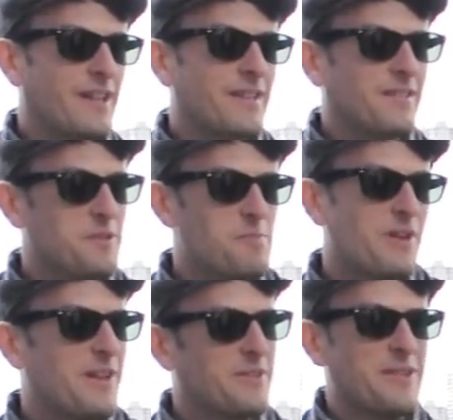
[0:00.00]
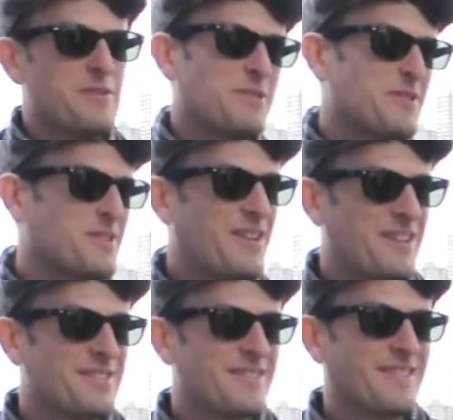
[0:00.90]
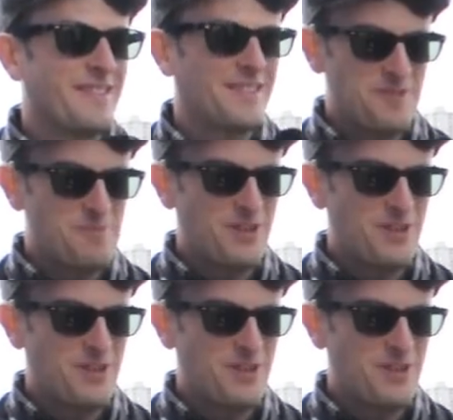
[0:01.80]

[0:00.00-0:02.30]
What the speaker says: getting a little more out there with the socks, getting a little more